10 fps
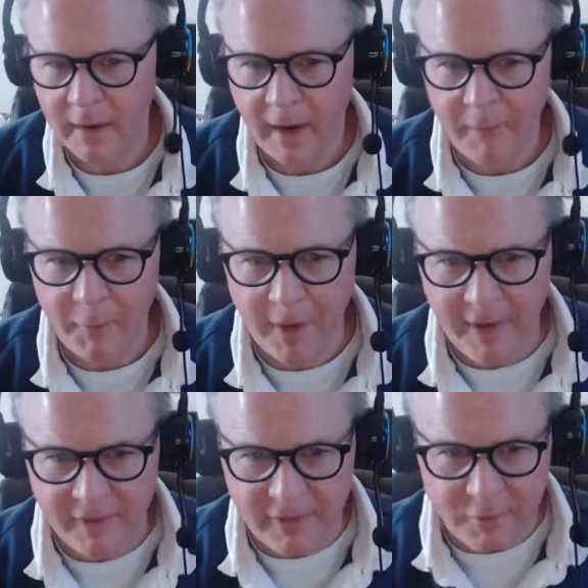Hi, everybody.
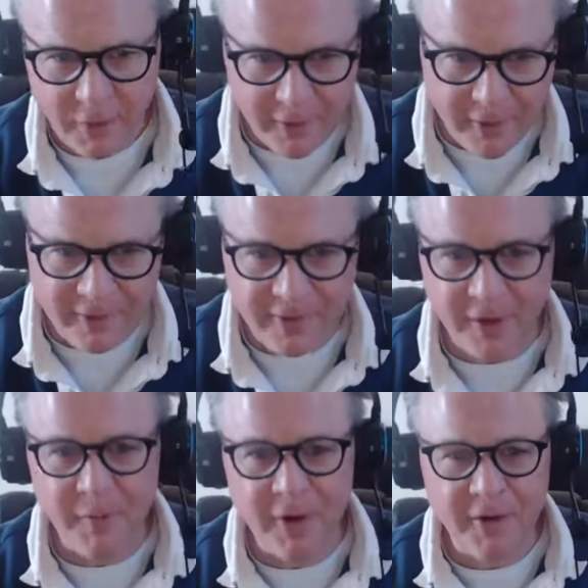It's Mark
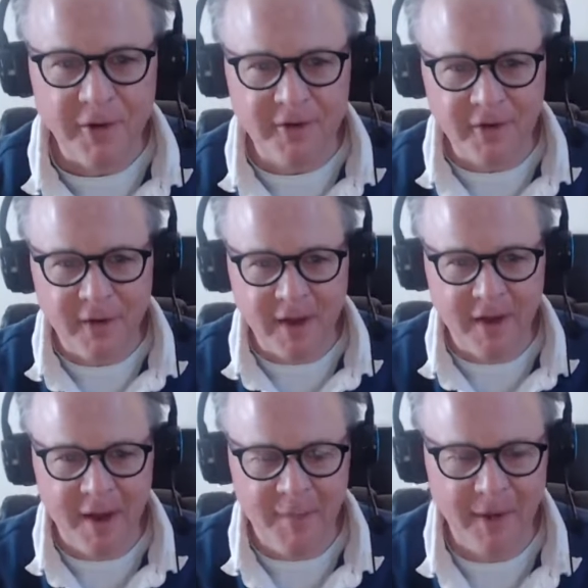Rushton of
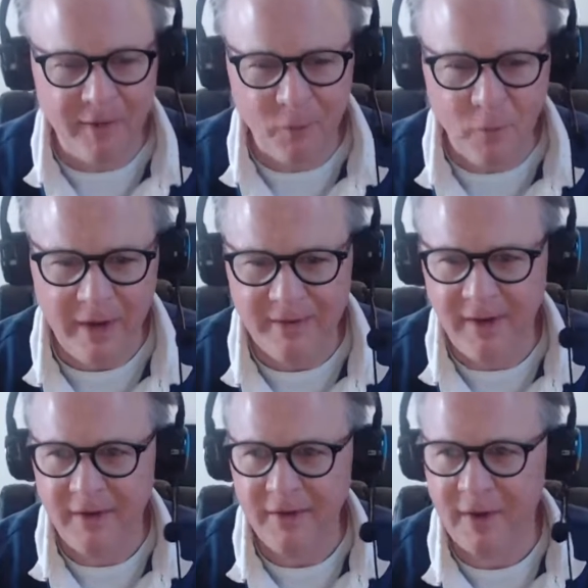MarkRushton.com. It is
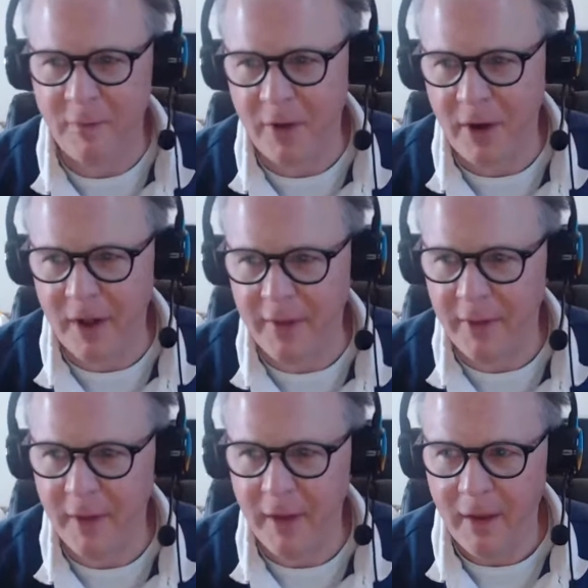Wednesday, December 9th,
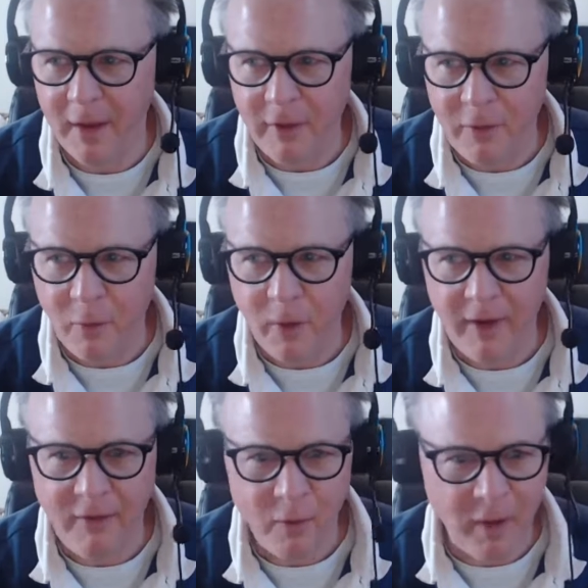
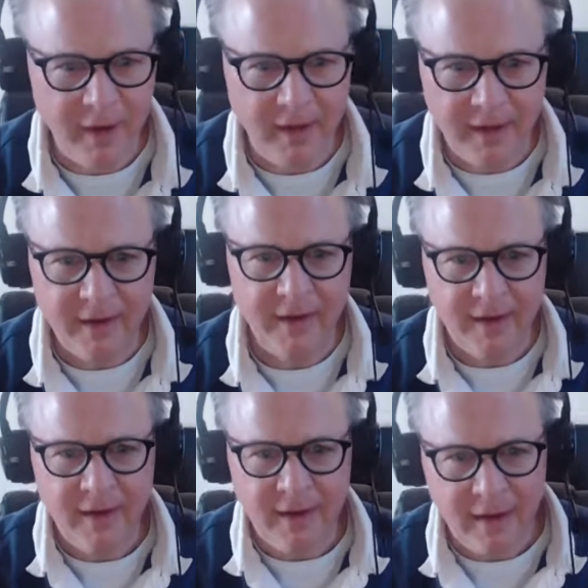2020.
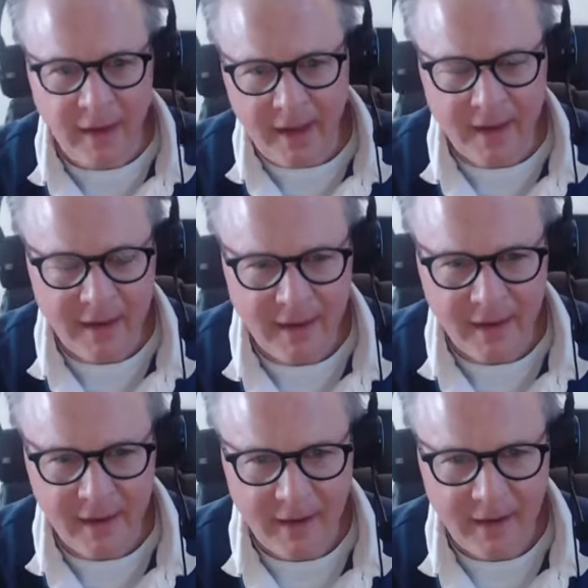And
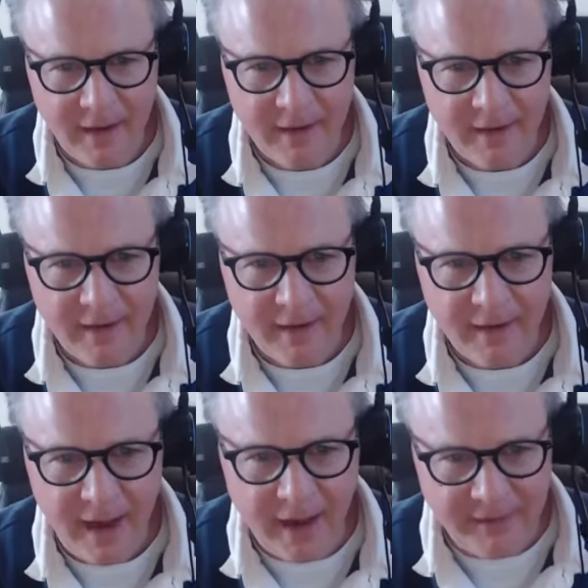
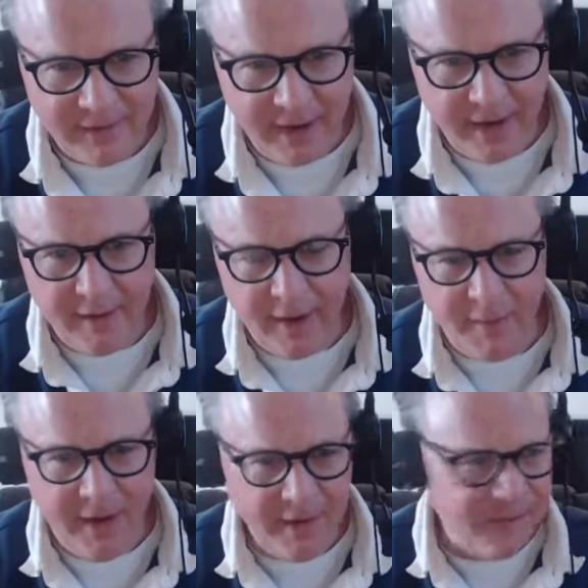last night I
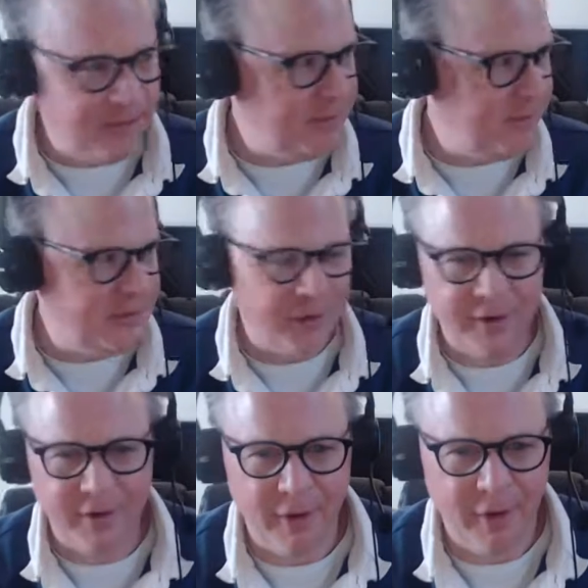made a
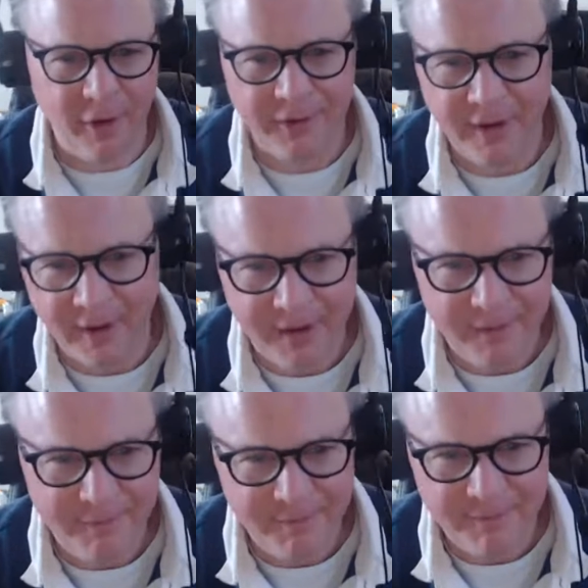short,
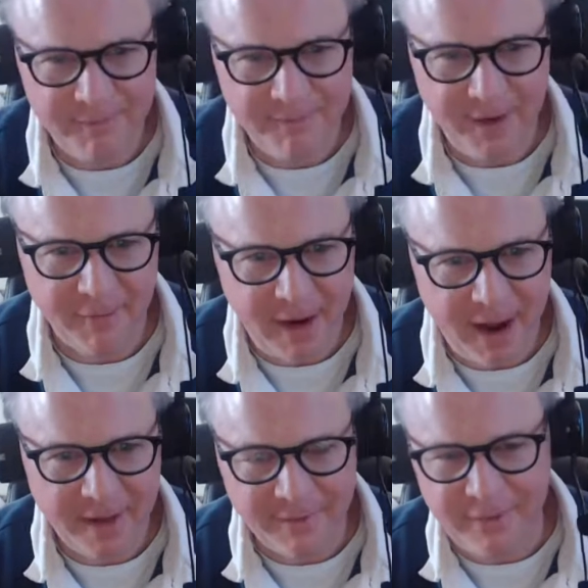haltingly
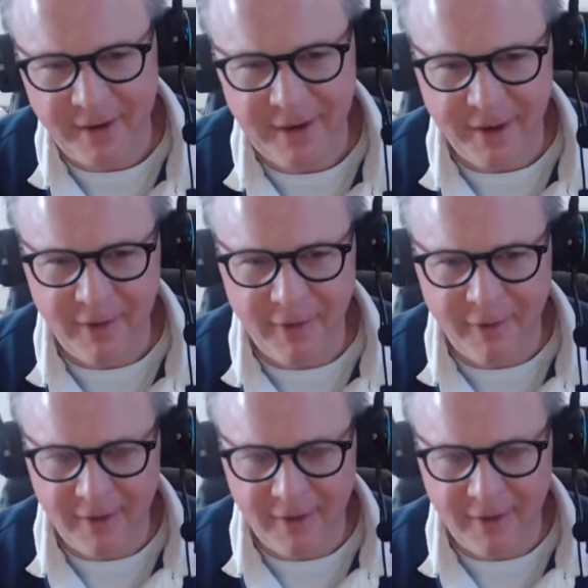erratic video